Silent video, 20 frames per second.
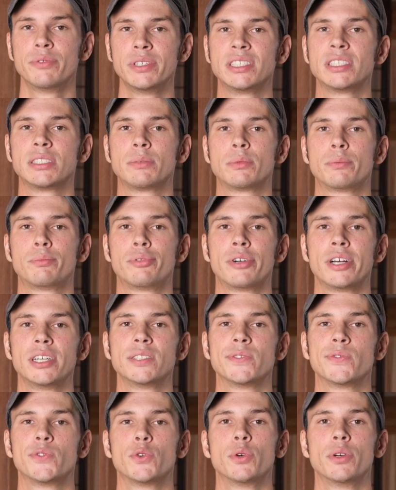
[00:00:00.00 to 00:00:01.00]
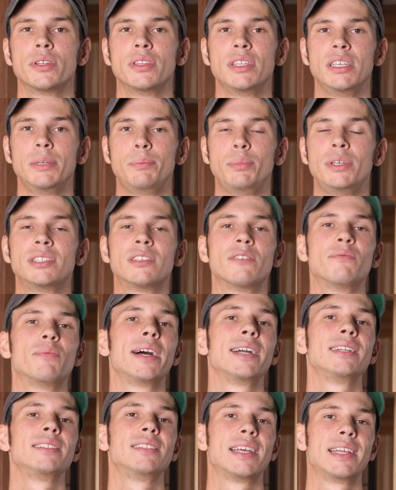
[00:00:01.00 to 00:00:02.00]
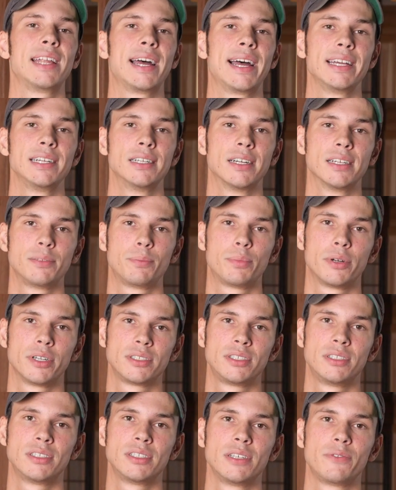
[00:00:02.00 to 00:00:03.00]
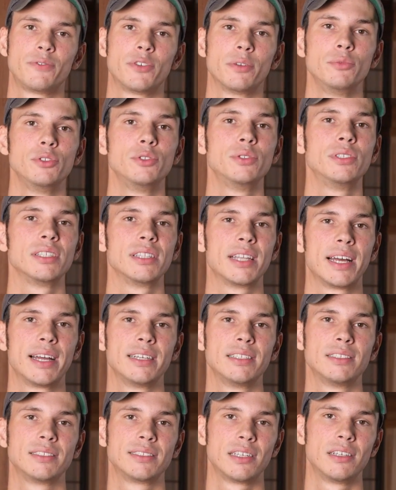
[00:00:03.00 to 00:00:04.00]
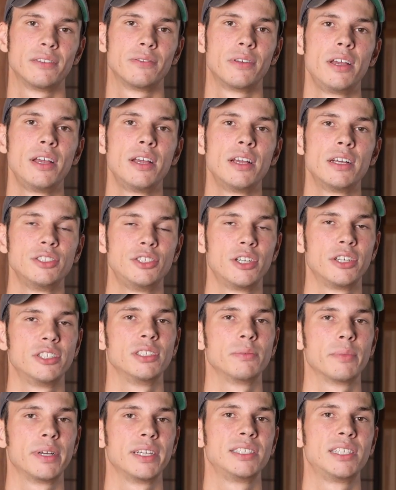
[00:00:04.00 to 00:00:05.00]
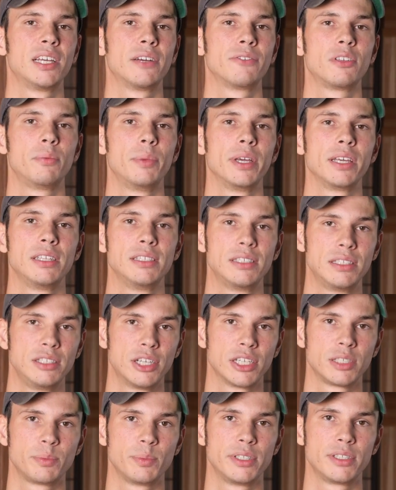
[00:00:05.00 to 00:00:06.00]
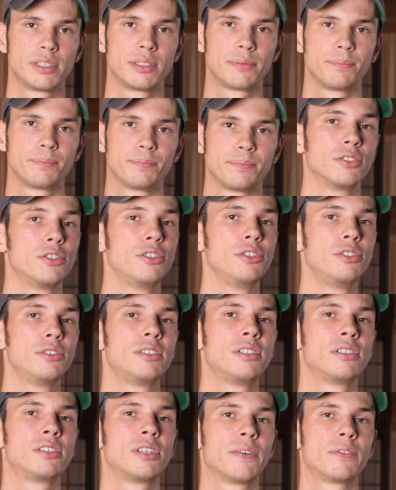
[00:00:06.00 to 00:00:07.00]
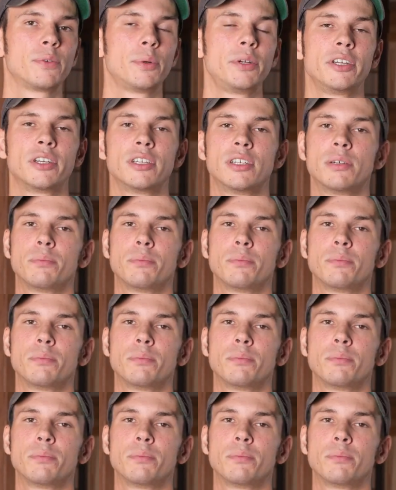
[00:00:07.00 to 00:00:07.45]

reasonable price for the peace of mind that I got personally from using that instead of judging myself to make these adjustments. So to use this software, you're